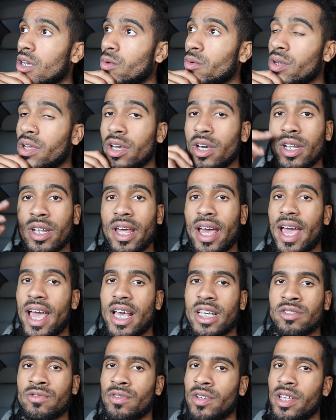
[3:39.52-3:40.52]
We couldn't
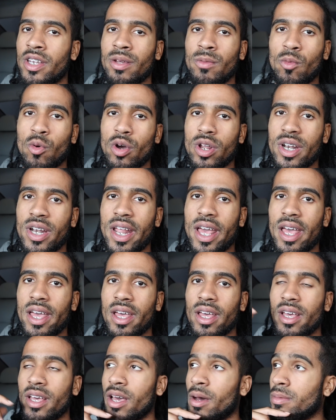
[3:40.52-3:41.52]
have asked for any more than that.
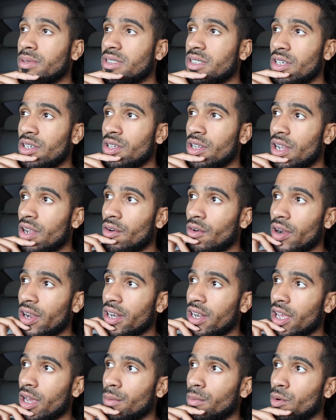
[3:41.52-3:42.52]
I'm gonna tell you that
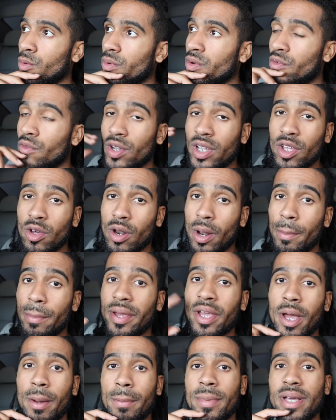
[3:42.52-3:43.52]
right now, but we're really on a
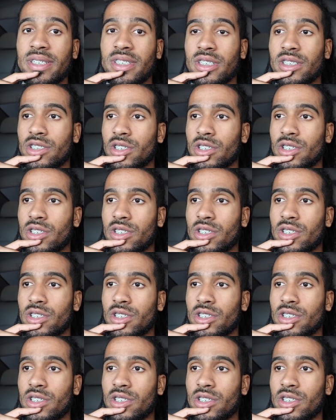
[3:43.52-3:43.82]
bigger mission.